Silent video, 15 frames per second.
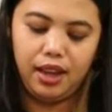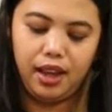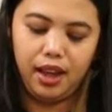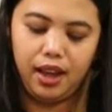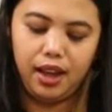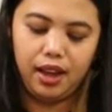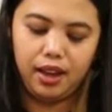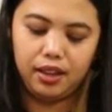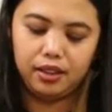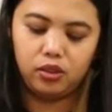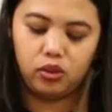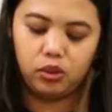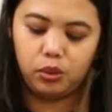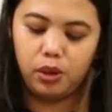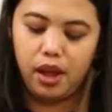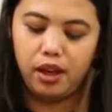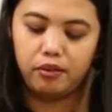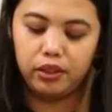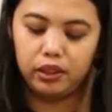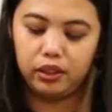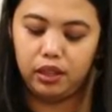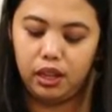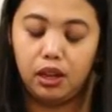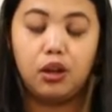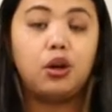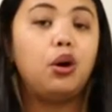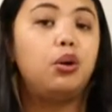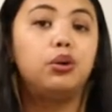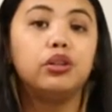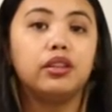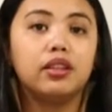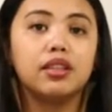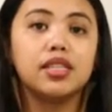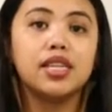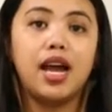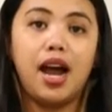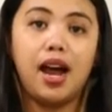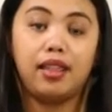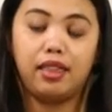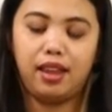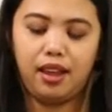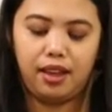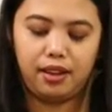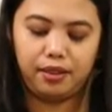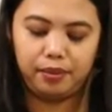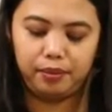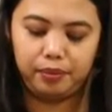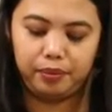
and to have a thick coat sa ating